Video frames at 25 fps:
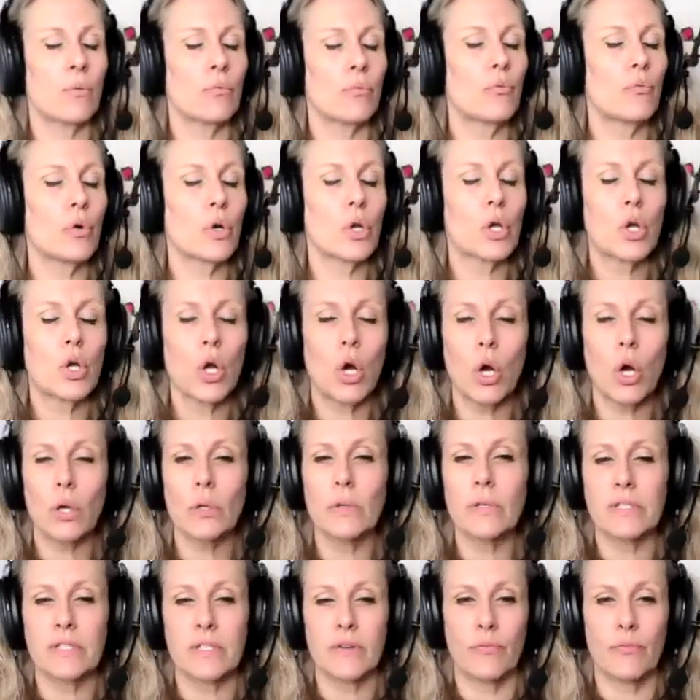
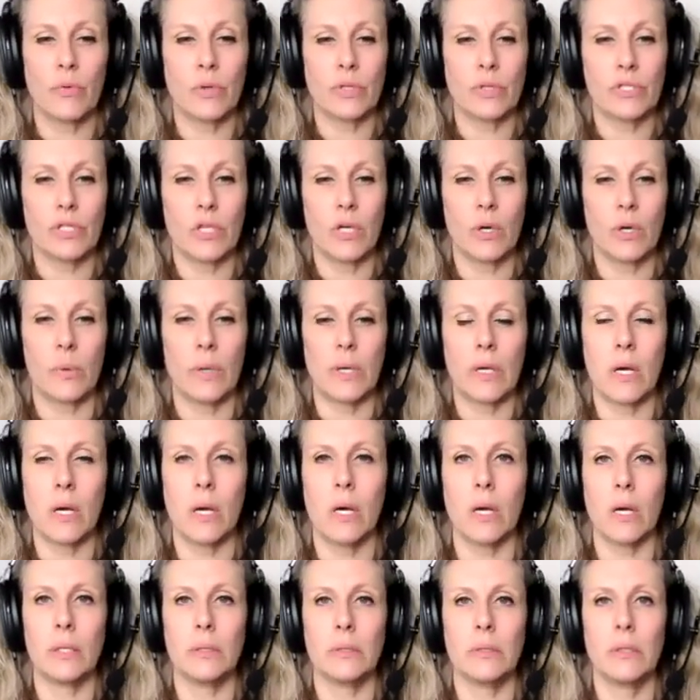regardless of what's going
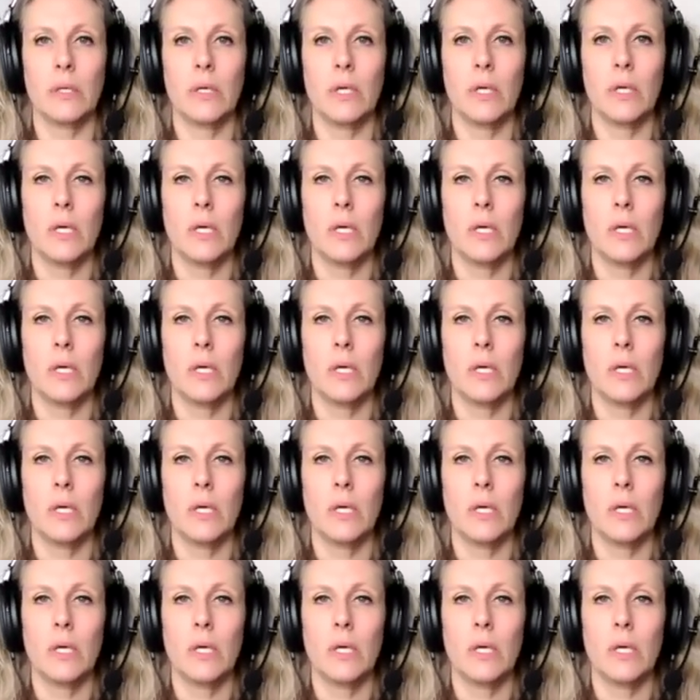on.